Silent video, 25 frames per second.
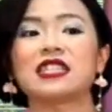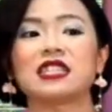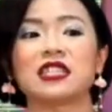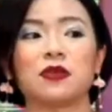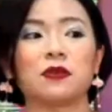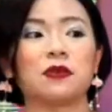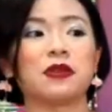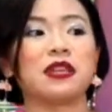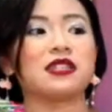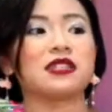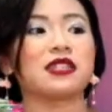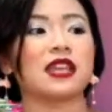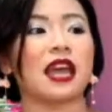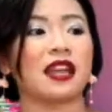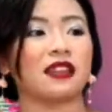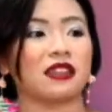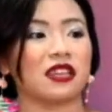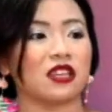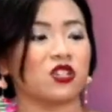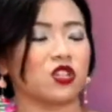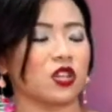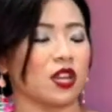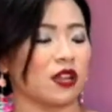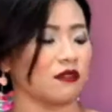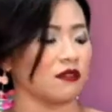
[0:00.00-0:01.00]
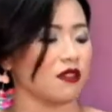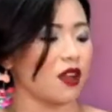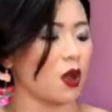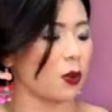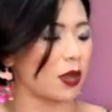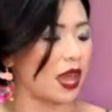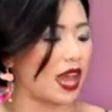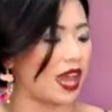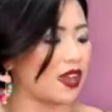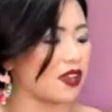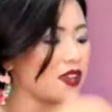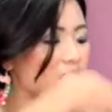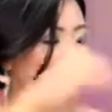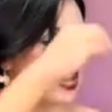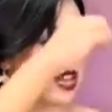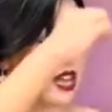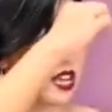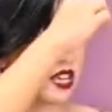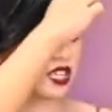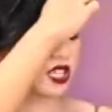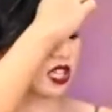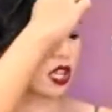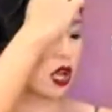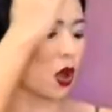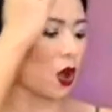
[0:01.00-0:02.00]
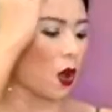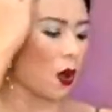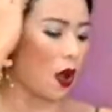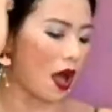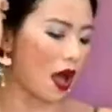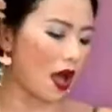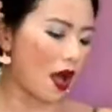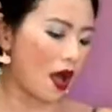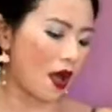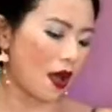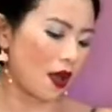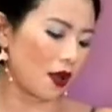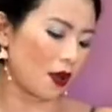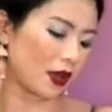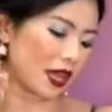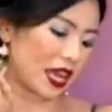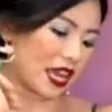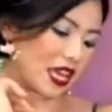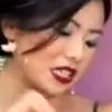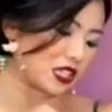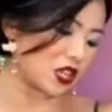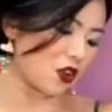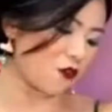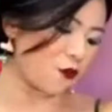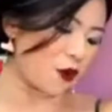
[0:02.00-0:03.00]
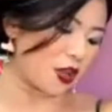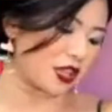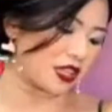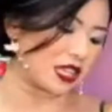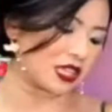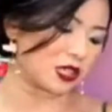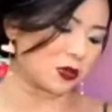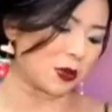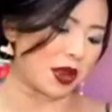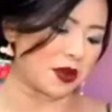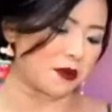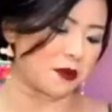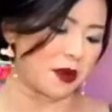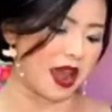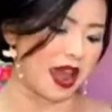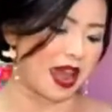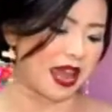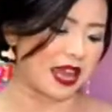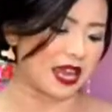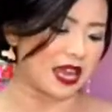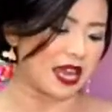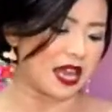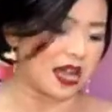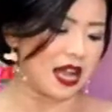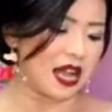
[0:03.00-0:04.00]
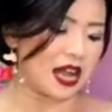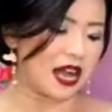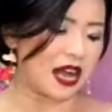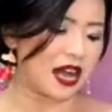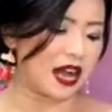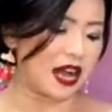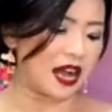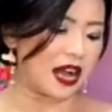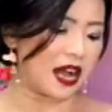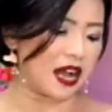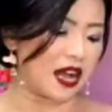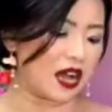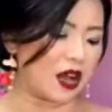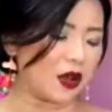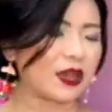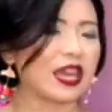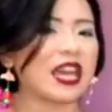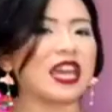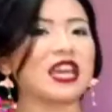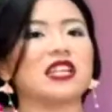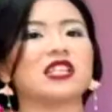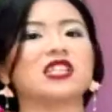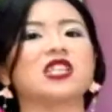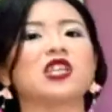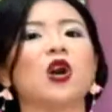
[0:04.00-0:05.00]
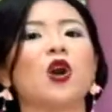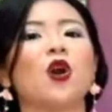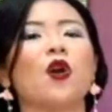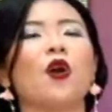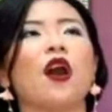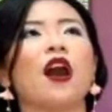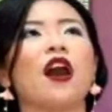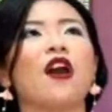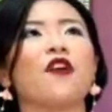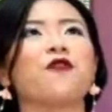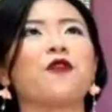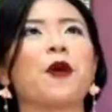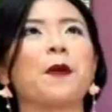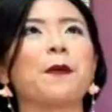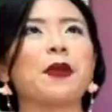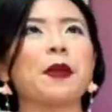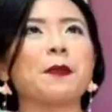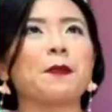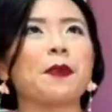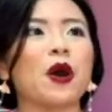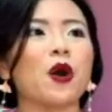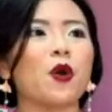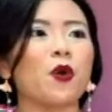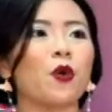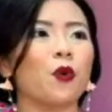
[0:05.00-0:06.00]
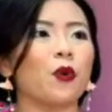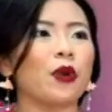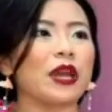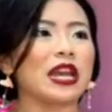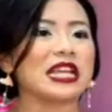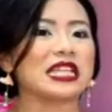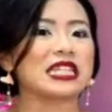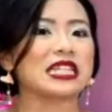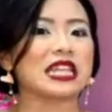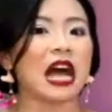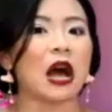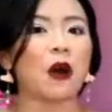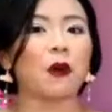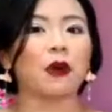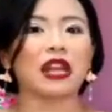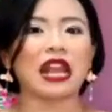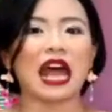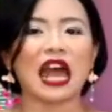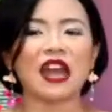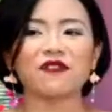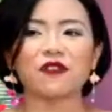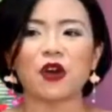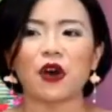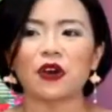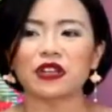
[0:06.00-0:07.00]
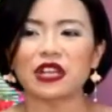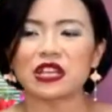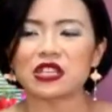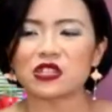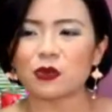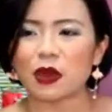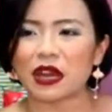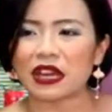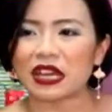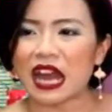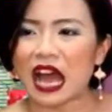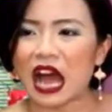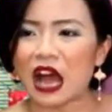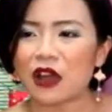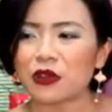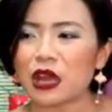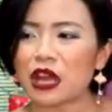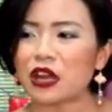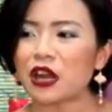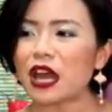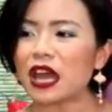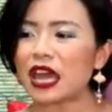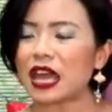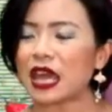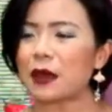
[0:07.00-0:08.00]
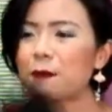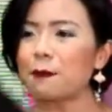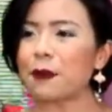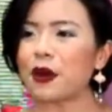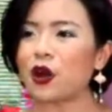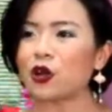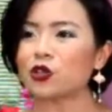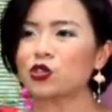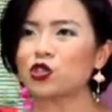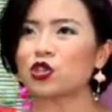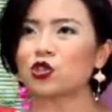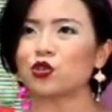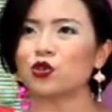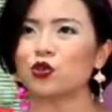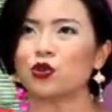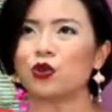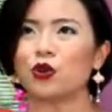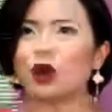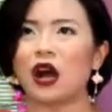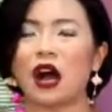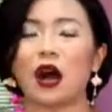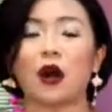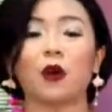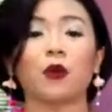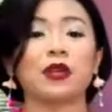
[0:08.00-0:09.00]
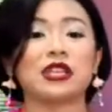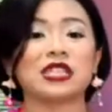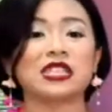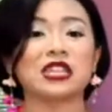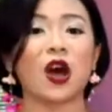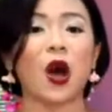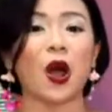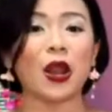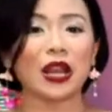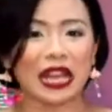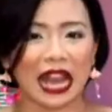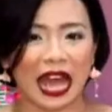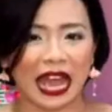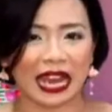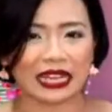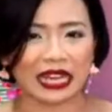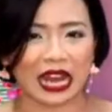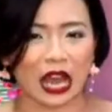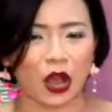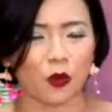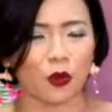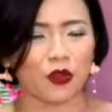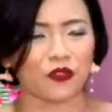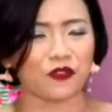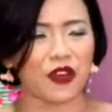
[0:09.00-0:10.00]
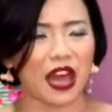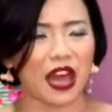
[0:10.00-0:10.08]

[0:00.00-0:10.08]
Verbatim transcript: series edition. Hmm. Okay, mm. so uh, okay, so for this one, right? Uh, okay, so uh, for people who is our live audience right now, you're not able to uh, who is online now with